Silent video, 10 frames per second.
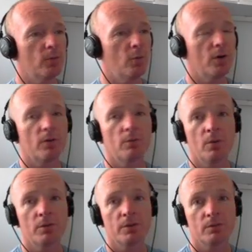what
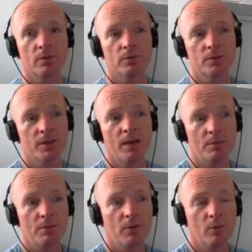was
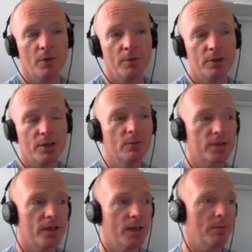capable of, what the machine
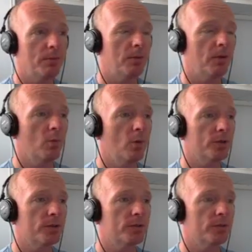was capable of,
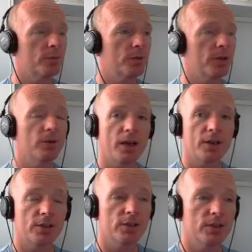what they could
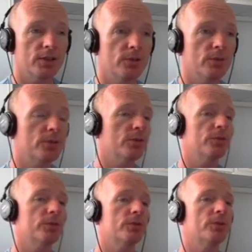actually do.
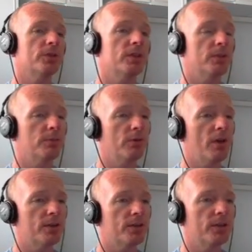So they did
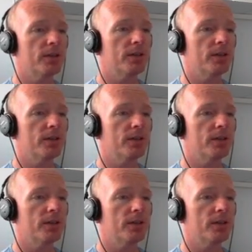progress, and they